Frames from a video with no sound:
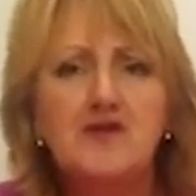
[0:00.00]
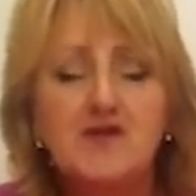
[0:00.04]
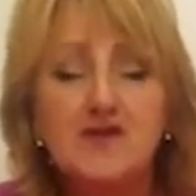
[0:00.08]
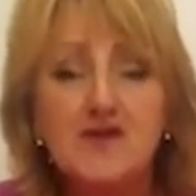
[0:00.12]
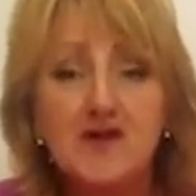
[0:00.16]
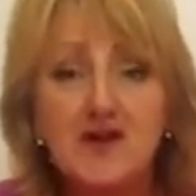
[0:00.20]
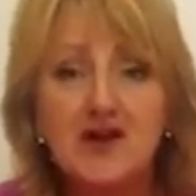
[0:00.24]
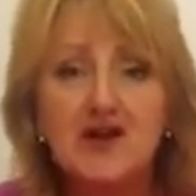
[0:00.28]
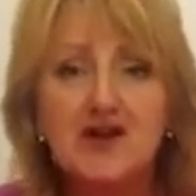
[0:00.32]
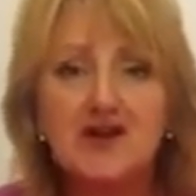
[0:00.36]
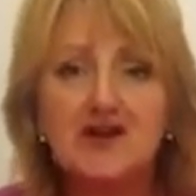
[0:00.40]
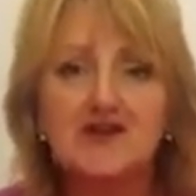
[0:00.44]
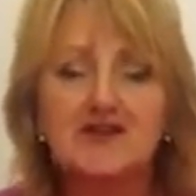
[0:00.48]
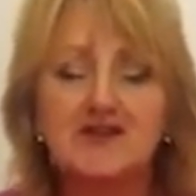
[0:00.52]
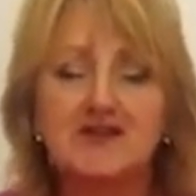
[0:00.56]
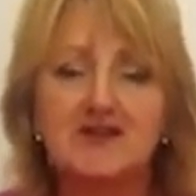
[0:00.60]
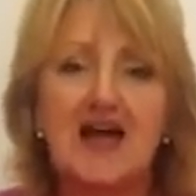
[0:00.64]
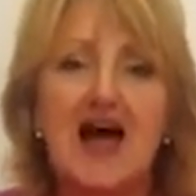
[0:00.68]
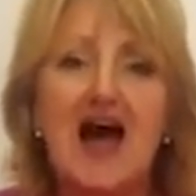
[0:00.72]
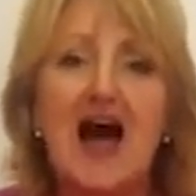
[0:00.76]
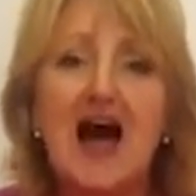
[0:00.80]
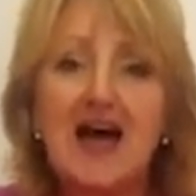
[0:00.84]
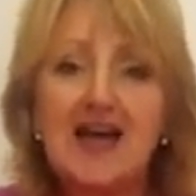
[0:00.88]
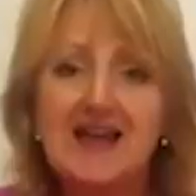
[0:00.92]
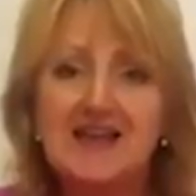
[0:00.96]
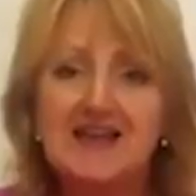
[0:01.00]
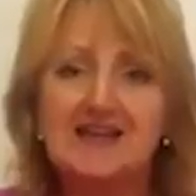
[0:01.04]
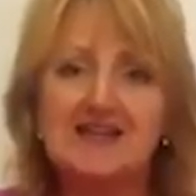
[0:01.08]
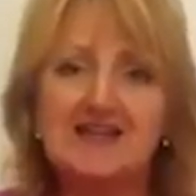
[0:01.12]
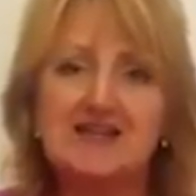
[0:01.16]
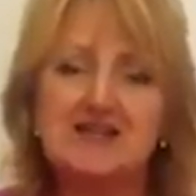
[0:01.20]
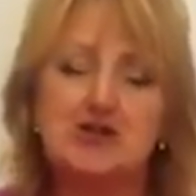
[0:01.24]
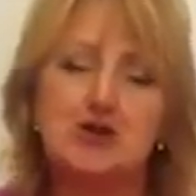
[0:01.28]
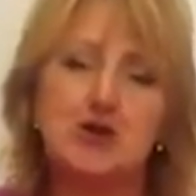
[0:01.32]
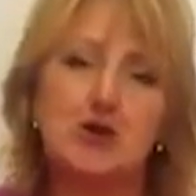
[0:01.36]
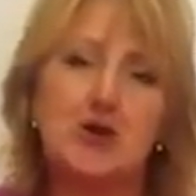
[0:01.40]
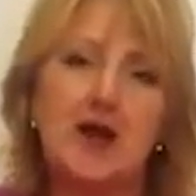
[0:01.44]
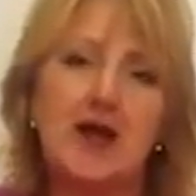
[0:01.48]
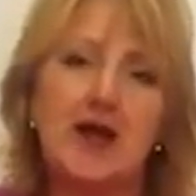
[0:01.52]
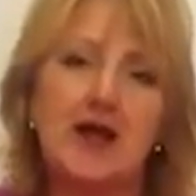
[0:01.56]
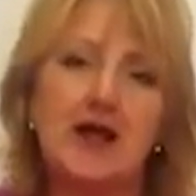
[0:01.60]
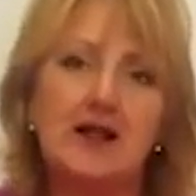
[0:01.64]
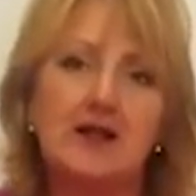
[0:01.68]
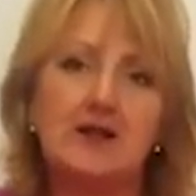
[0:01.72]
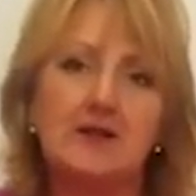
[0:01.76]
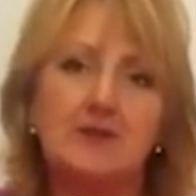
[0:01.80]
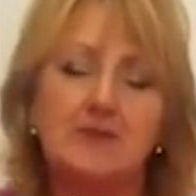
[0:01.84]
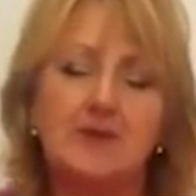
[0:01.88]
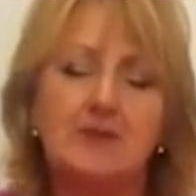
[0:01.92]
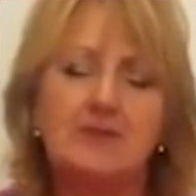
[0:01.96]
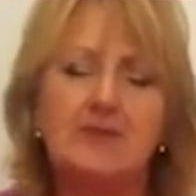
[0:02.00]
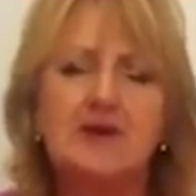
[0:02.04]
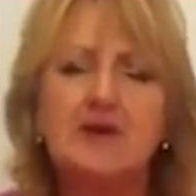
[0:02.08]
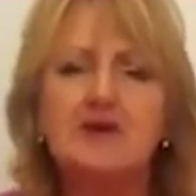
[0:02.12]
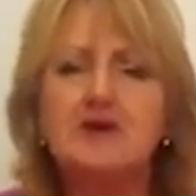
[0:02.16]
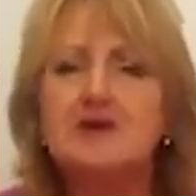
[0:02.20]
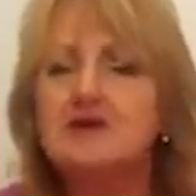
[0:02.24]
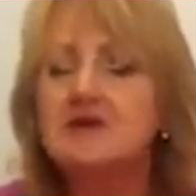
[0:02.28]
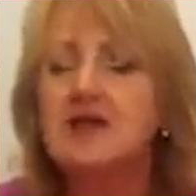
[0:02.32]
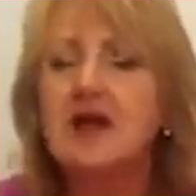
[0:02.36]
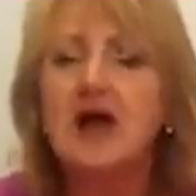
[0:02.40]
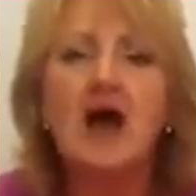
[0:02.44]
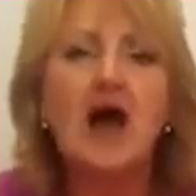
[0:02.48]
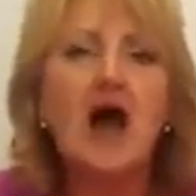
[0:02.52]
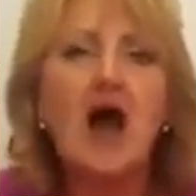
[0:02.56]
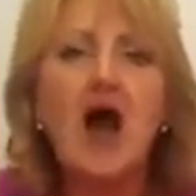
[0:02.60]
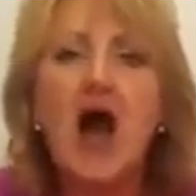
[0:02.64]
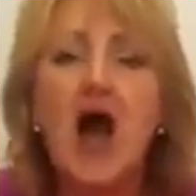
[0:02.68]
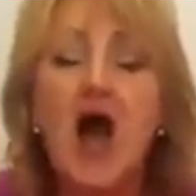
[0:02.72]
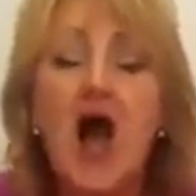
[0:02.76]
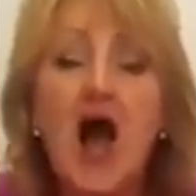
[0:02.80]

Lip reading: But first, I need your help because